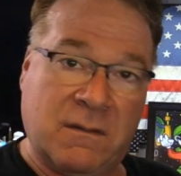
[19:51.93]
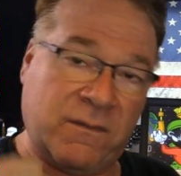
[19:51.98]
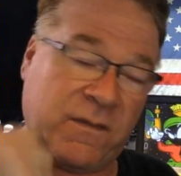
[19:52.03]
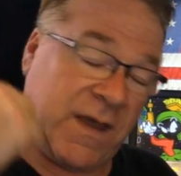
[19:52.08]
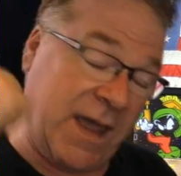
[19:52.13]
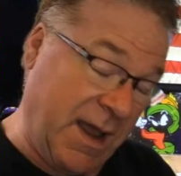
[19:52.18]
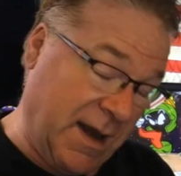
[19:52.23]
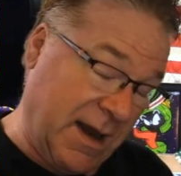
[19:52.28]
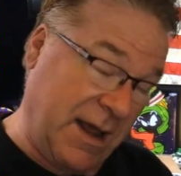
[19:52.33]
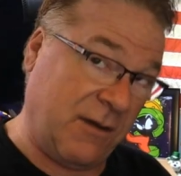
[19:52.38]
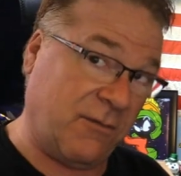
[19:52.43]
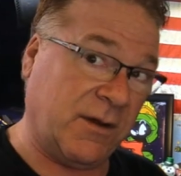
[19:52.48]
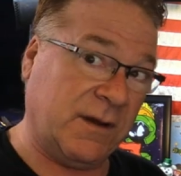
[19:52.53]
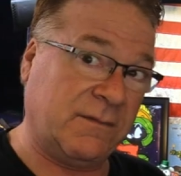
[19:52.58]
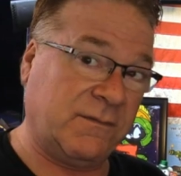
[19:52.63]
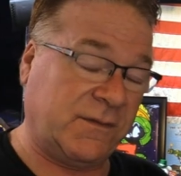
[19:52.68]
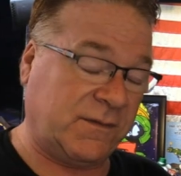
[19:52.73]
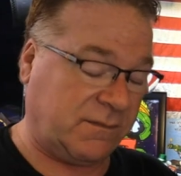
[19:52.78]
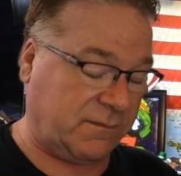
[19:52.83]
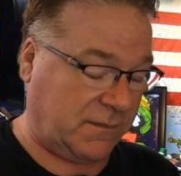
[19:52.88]
Then I
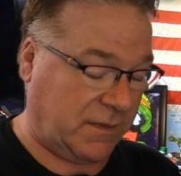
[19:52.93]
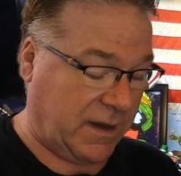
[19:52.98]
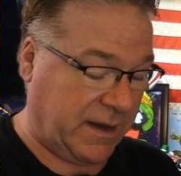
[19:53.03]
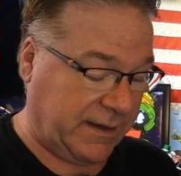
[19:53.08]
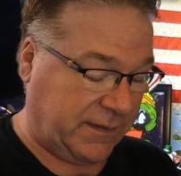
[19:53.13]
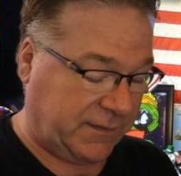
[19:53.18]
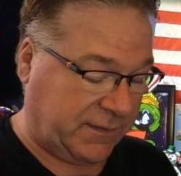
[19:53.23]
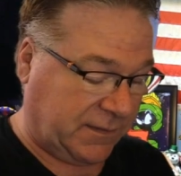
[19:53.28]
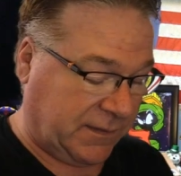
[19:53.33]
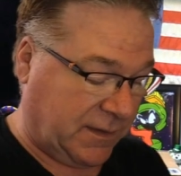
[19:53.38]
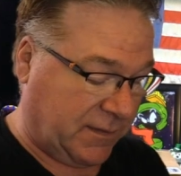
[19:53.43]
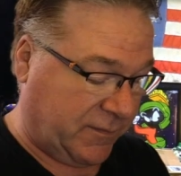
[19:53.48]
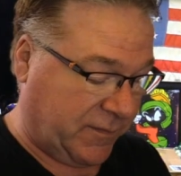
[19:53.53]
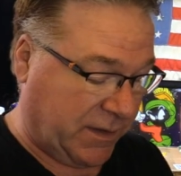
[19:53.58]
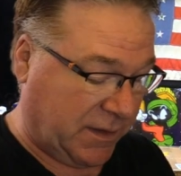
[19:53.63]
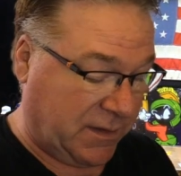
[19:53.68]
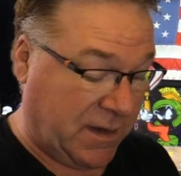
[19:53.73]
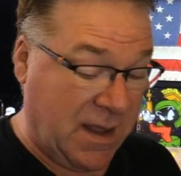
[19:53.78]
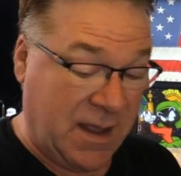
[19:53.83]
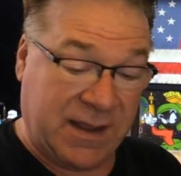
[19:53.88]
would slice it.
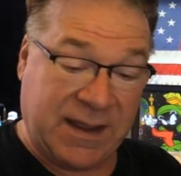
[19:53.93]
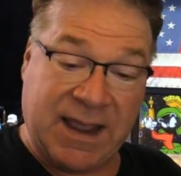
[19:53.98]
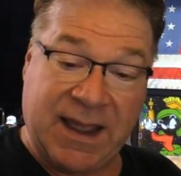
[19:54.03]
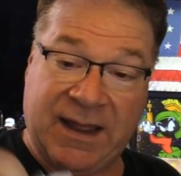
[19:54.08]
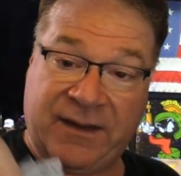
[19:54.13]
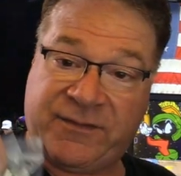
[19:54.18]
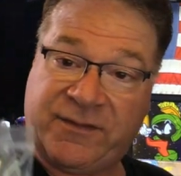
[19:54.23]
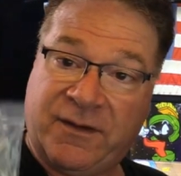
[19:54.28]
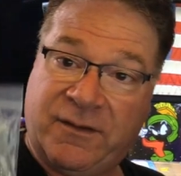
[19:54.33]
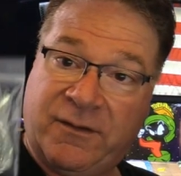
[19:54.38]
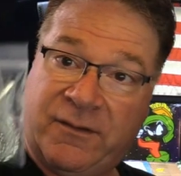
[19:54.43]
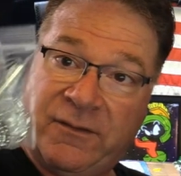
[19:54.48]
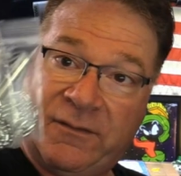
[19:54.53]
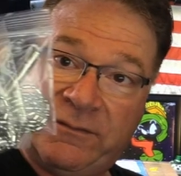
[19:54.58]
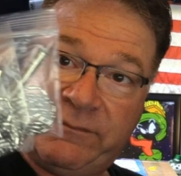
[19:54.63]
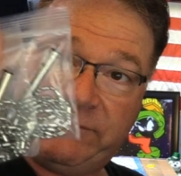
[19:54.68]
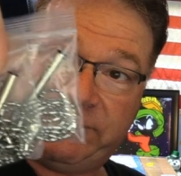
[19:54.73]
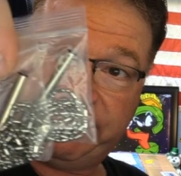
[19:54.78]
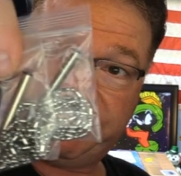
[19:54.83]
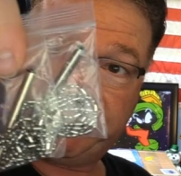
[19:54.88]
But yeah, so